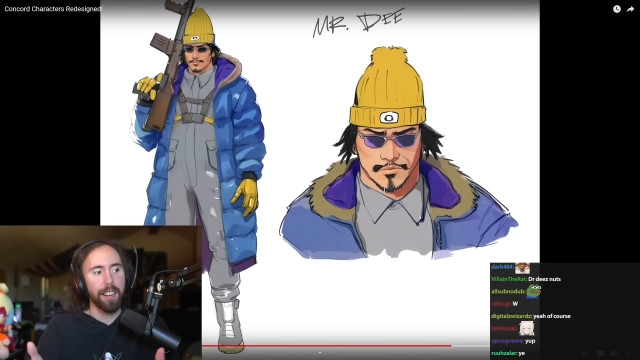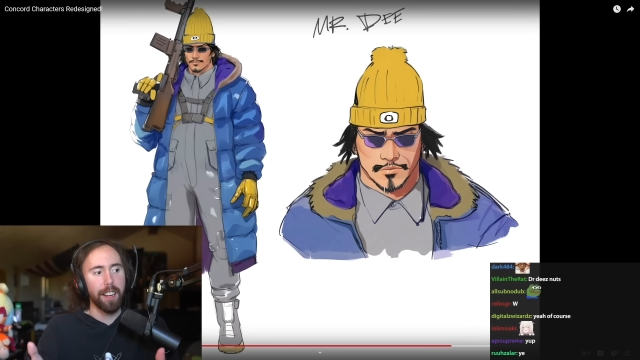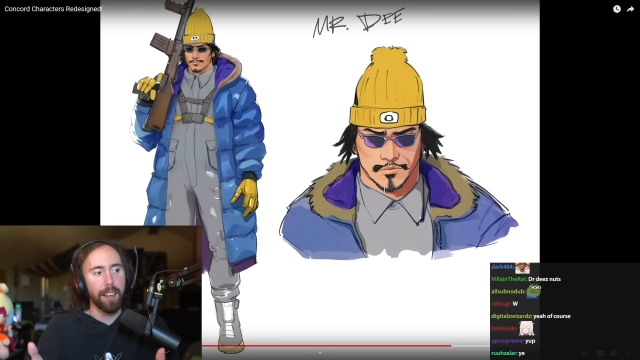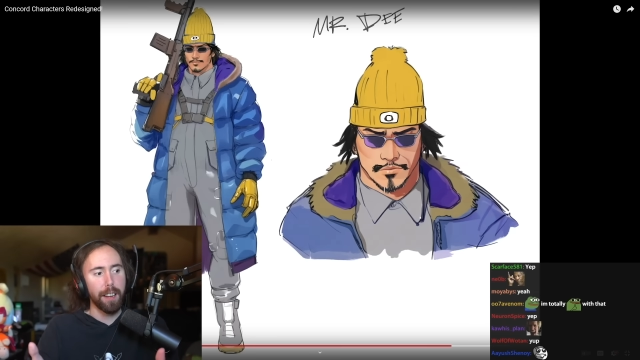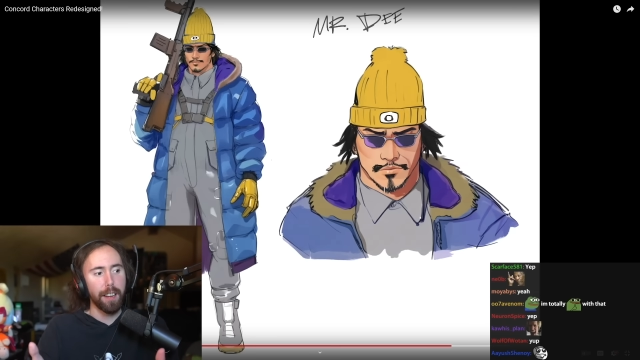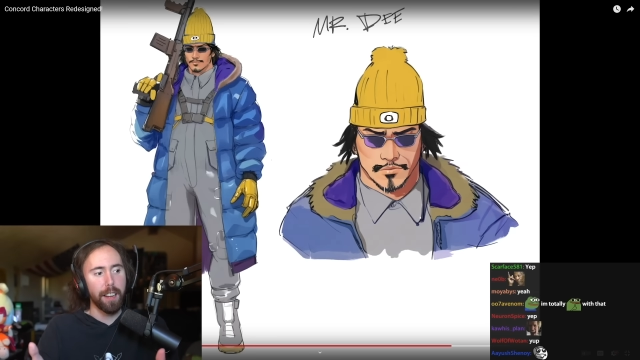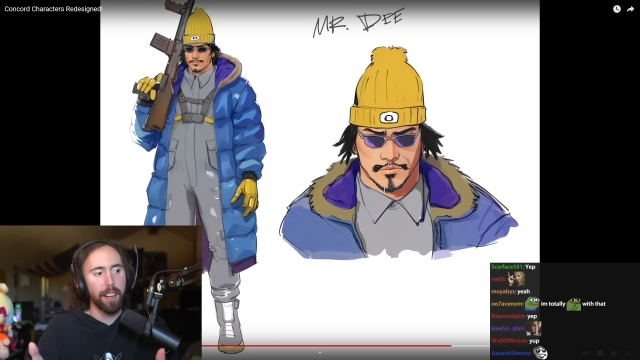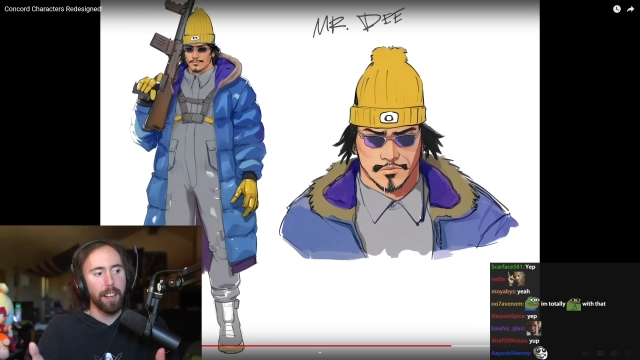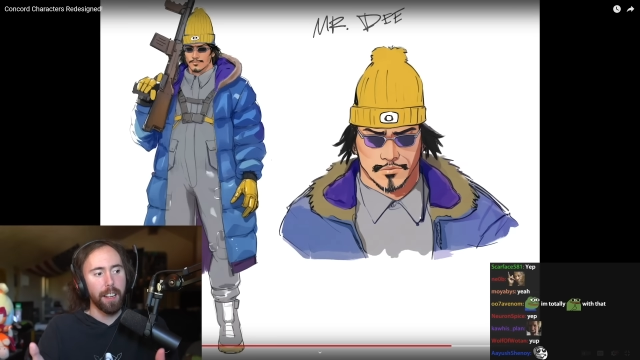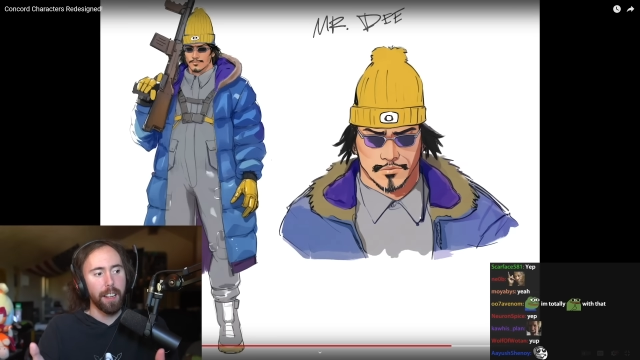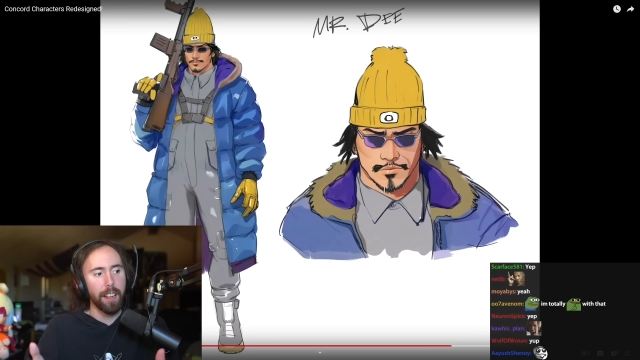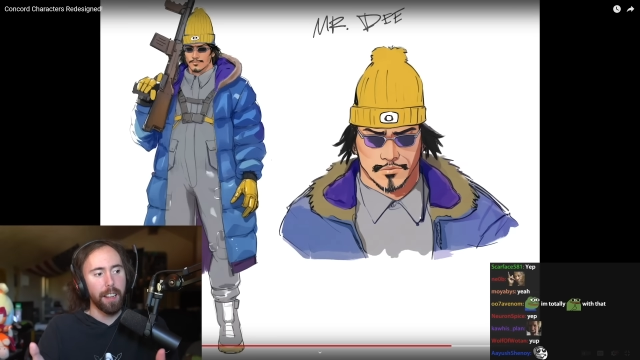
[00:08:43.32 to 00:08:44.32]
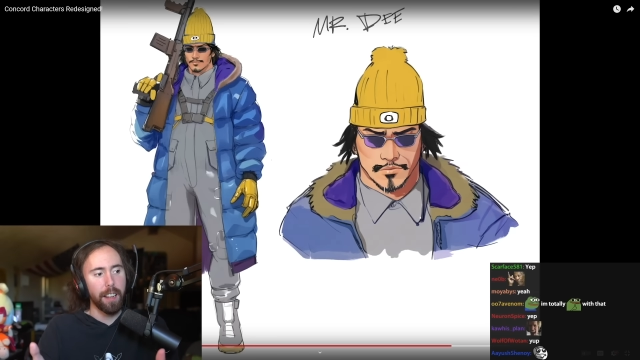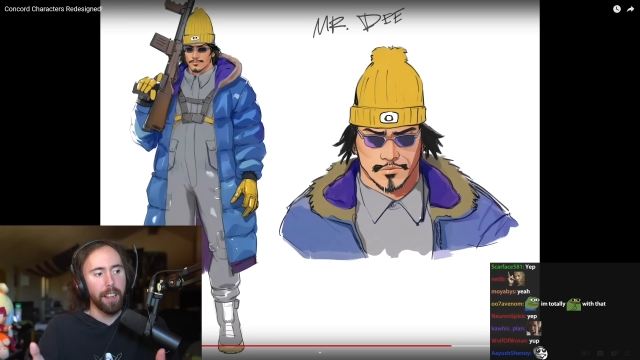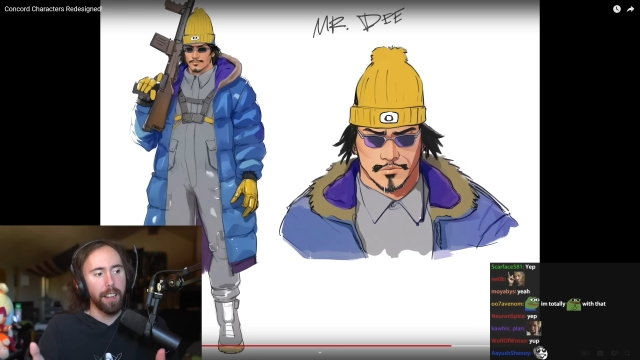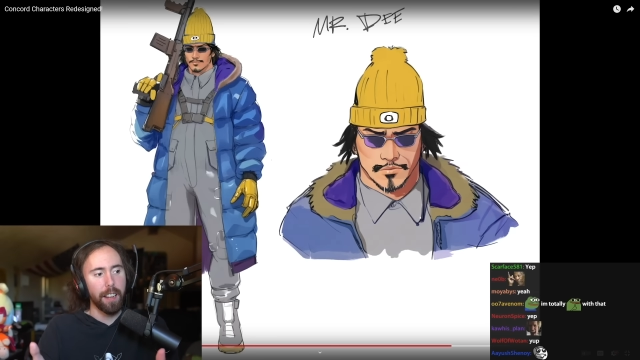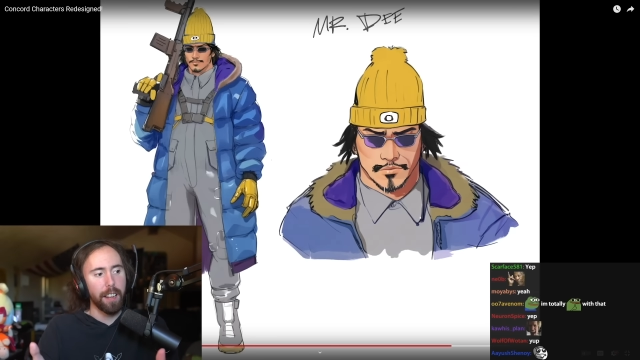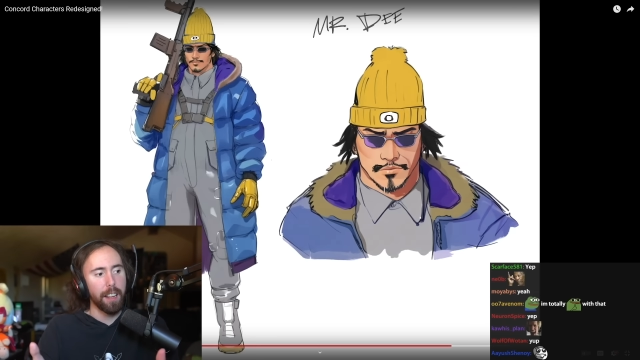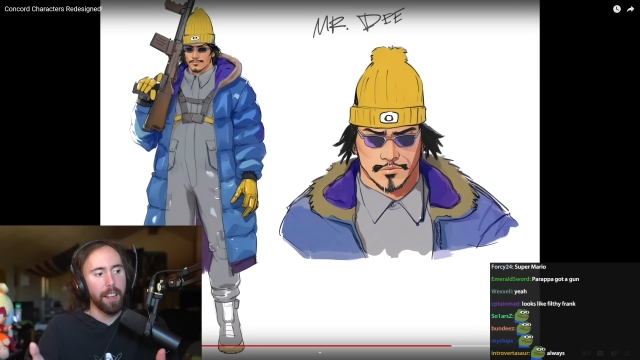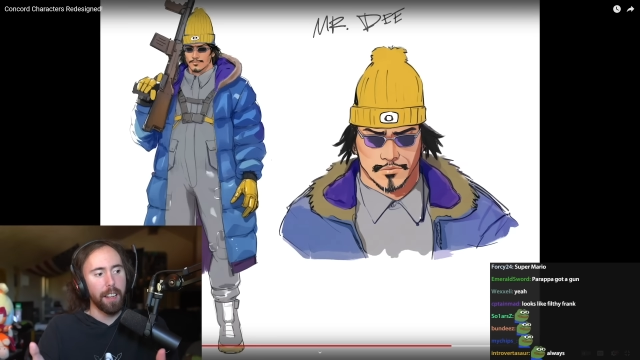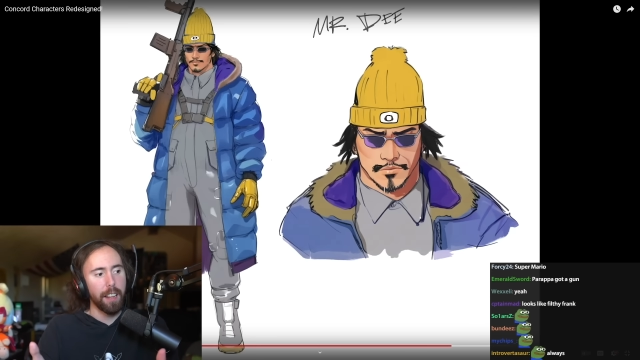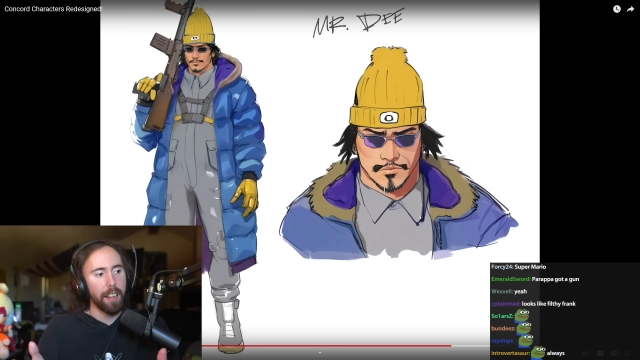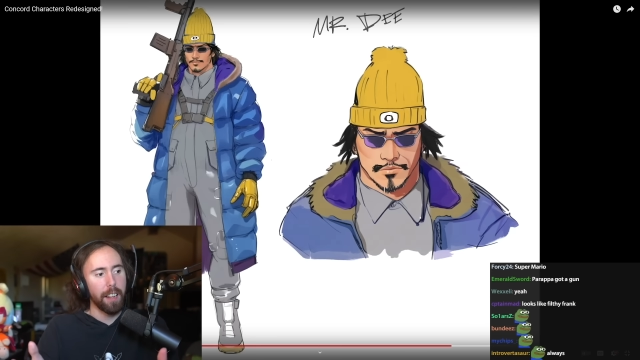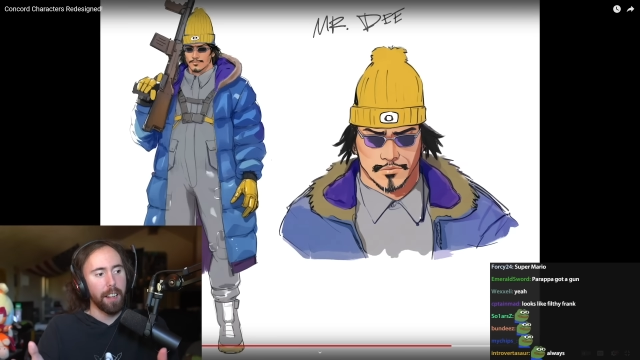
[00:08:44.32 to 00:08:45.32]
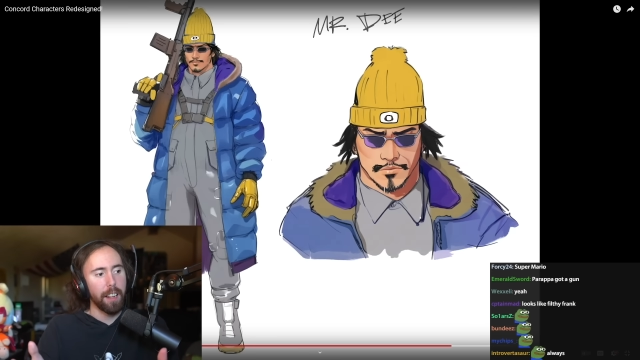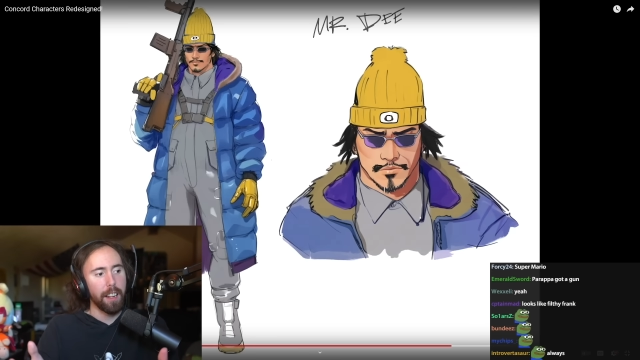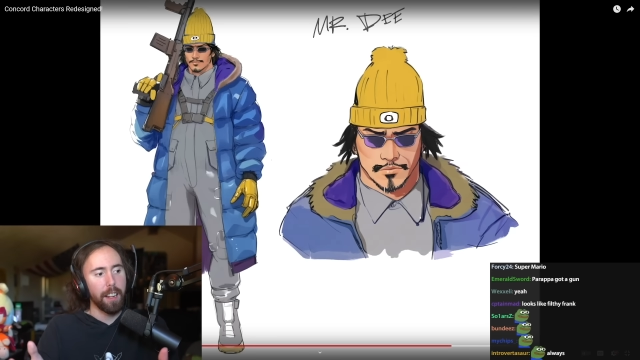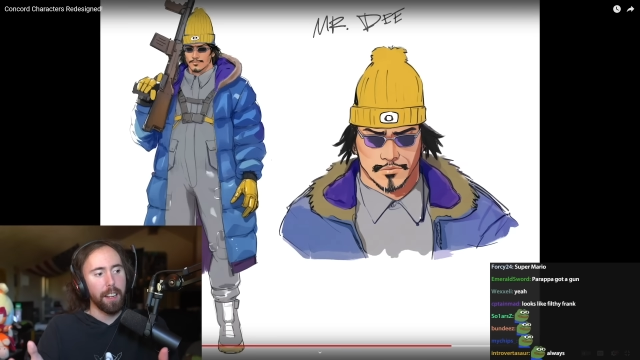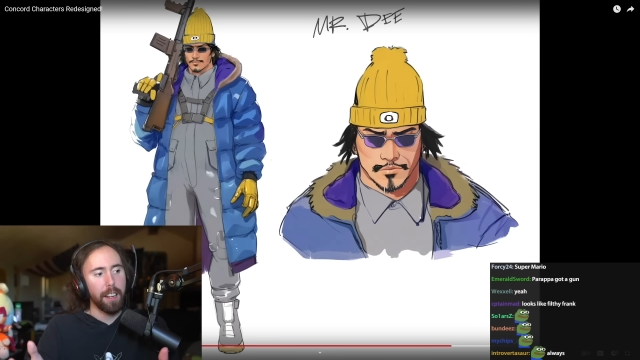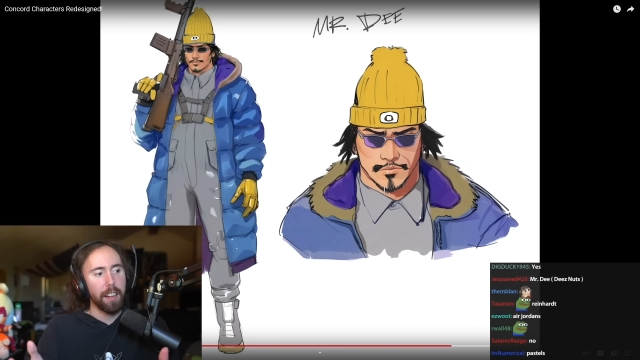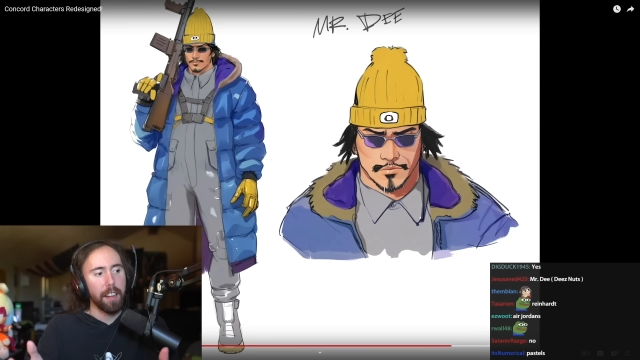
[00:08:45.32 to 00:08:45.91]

Nothing is said.